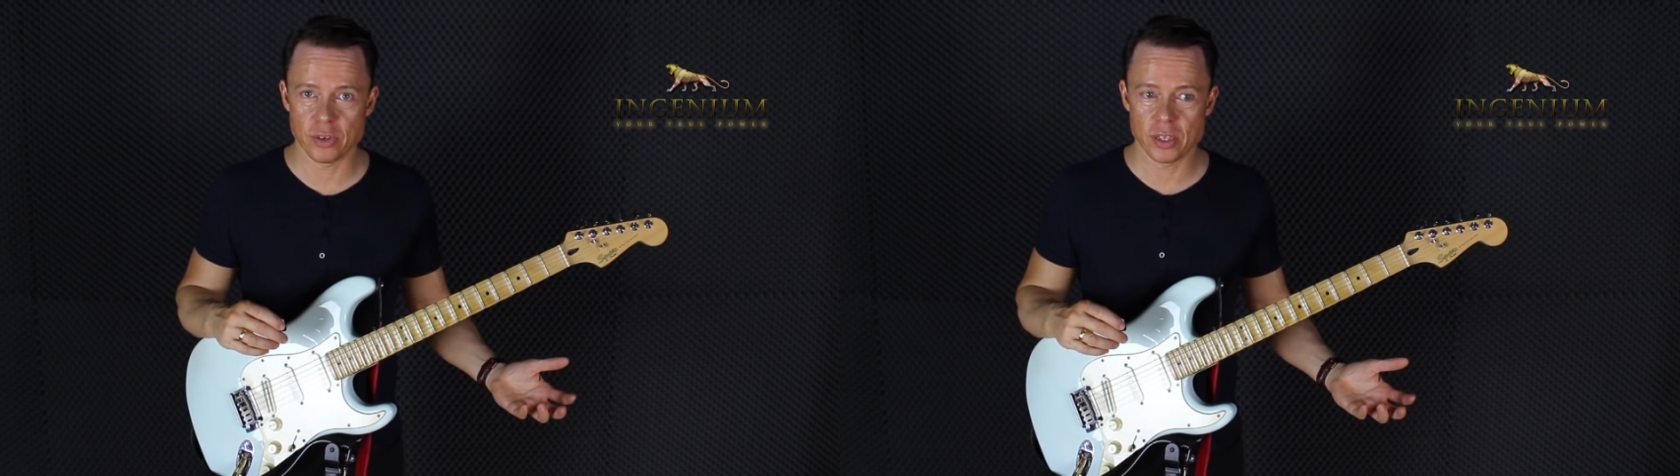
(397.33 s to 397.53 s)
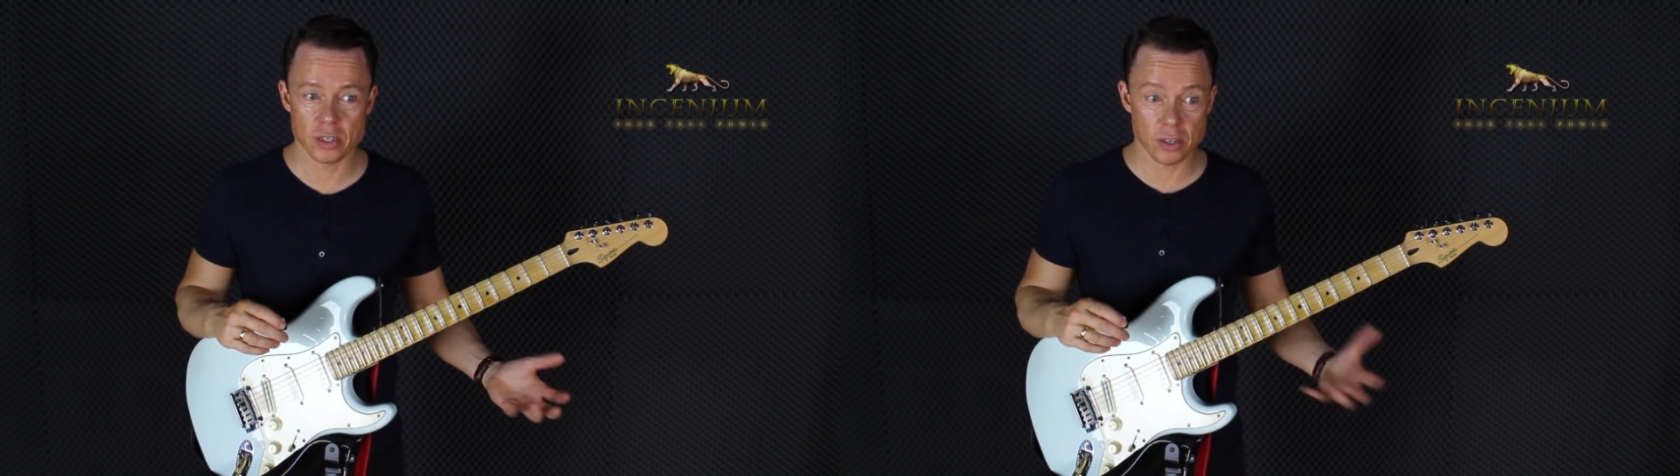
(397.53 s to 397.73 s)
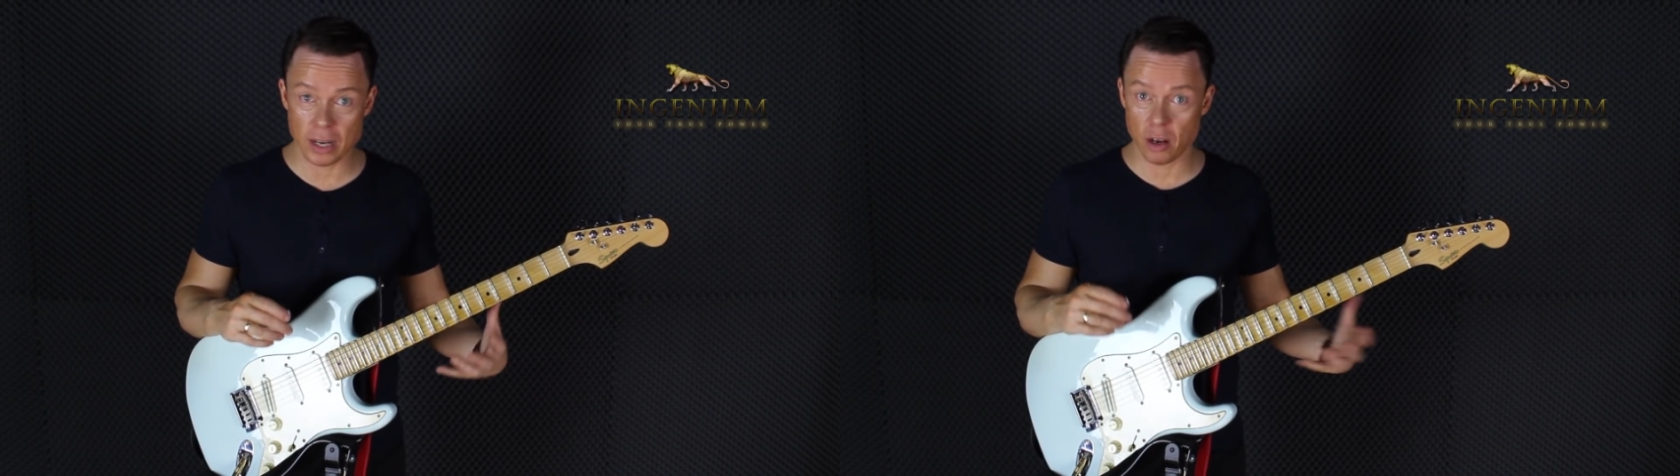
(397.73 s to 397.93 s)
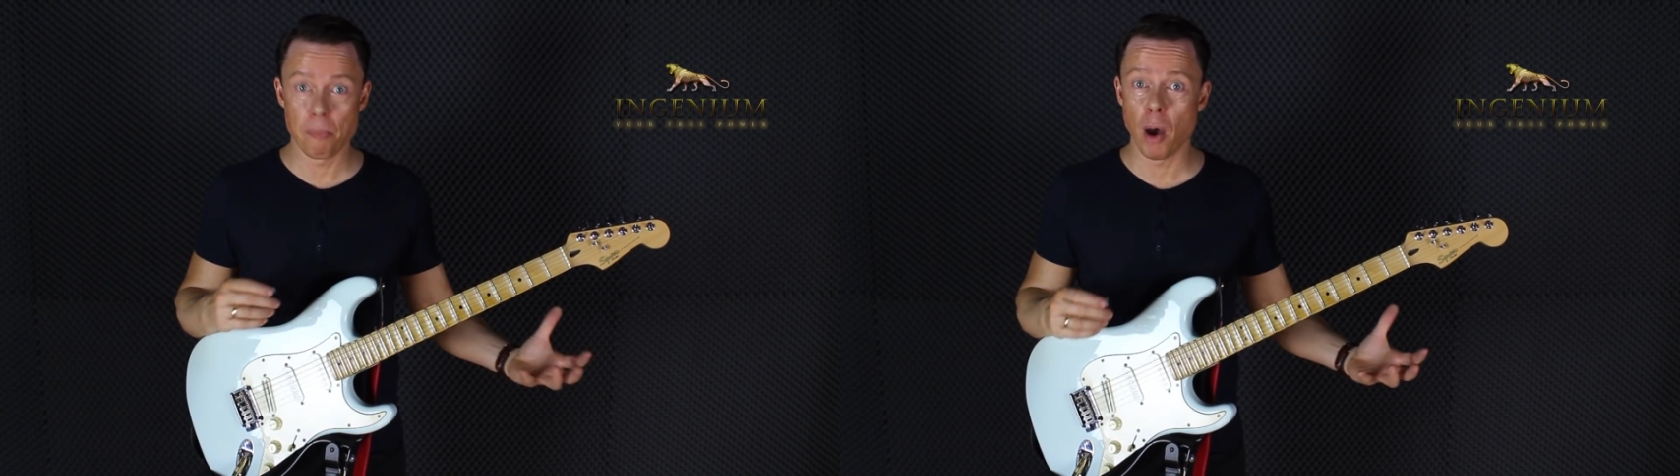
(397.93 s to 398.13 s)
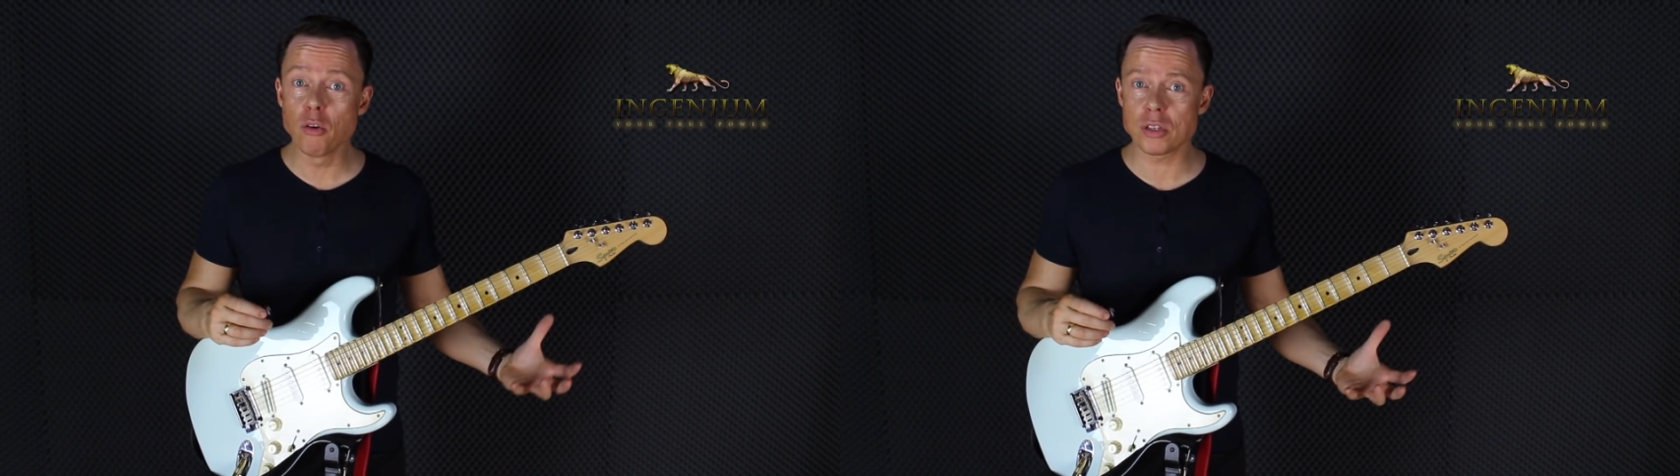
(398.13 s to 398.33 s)
for instance, and
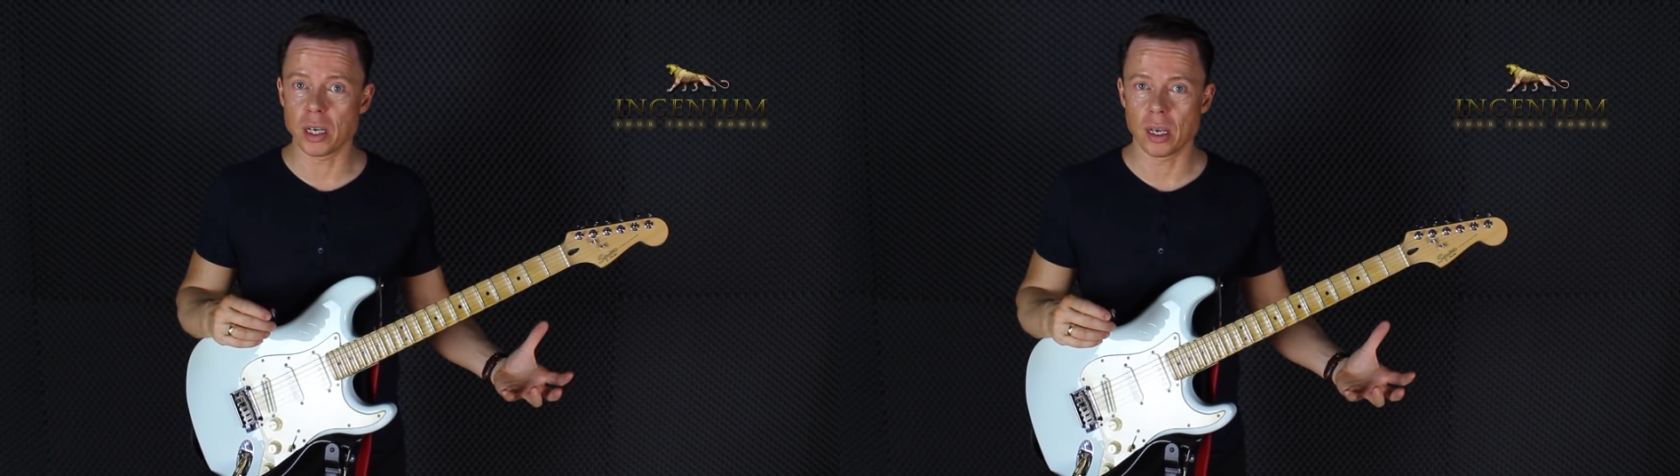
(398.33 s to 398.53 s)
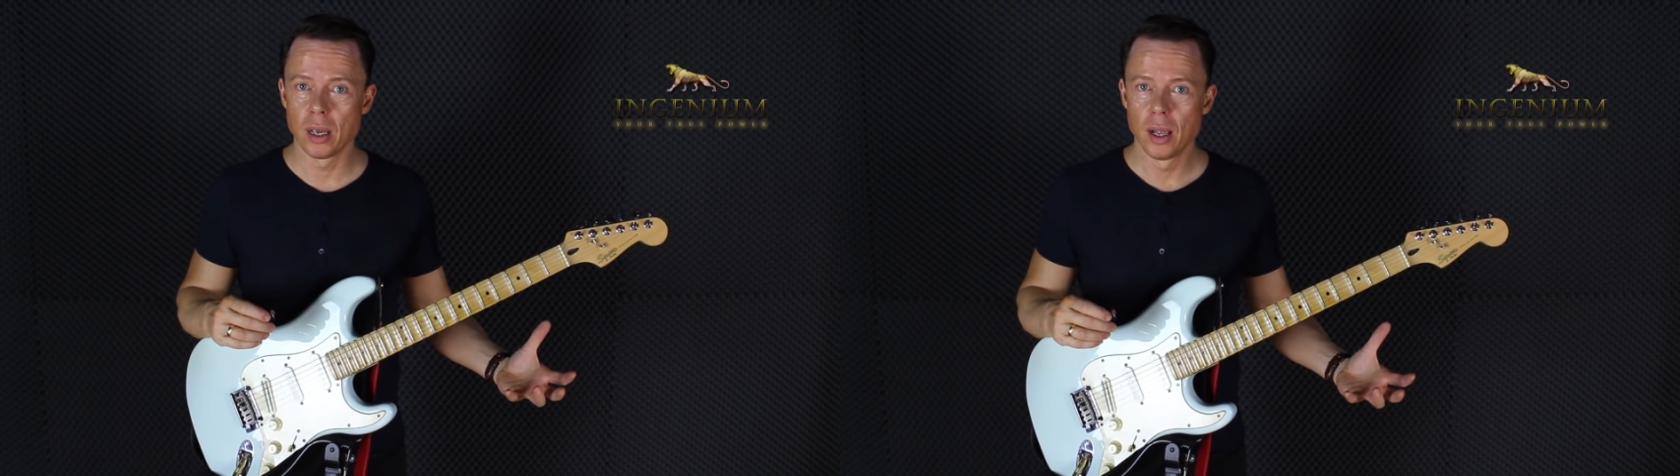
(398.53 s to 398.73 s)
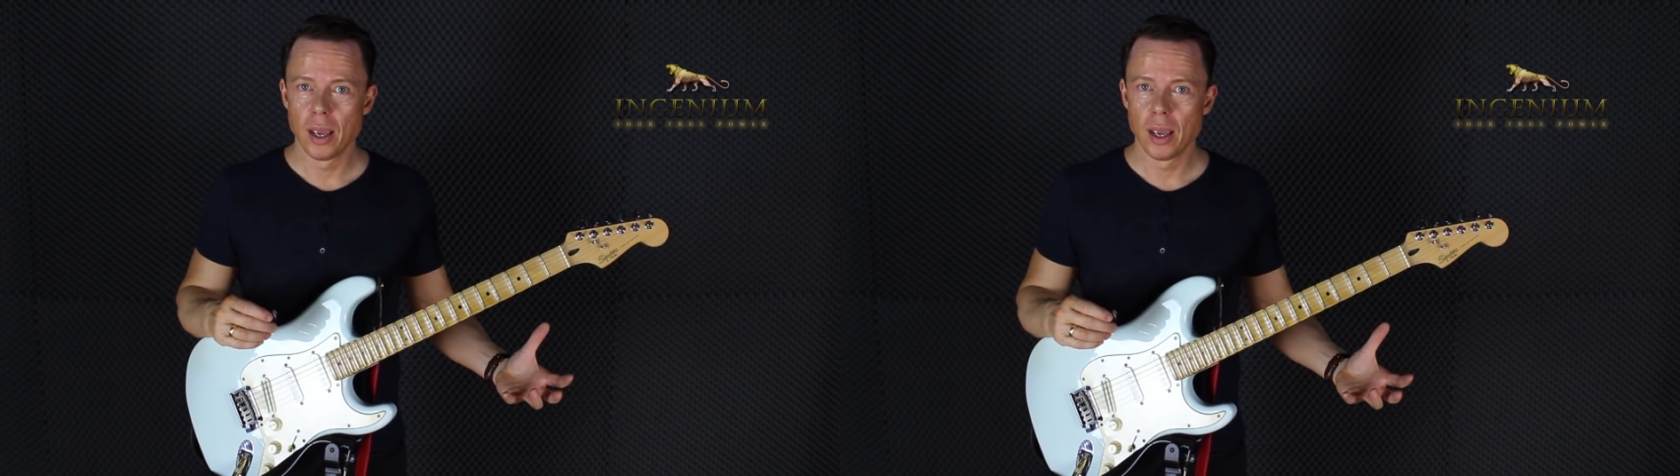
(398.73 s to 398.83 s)
composing.